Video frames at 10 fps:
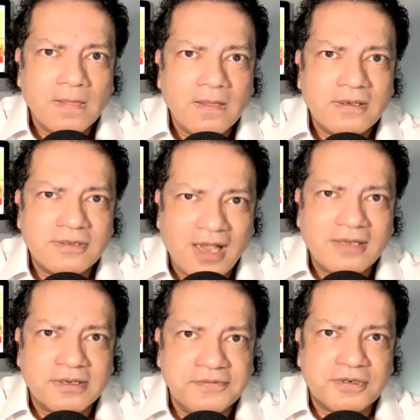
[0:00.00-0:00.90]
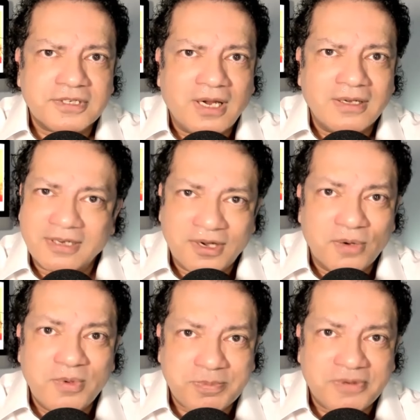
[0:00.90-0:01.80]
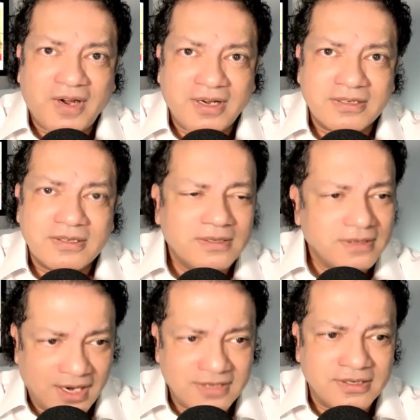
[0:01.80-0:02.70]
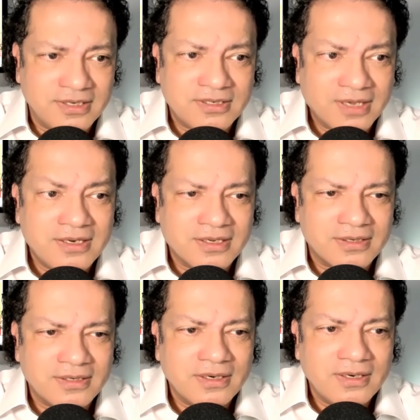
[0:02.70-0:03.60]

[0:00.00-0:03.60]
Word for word: So ask him for signs, and he always provides, as he did to Gideon.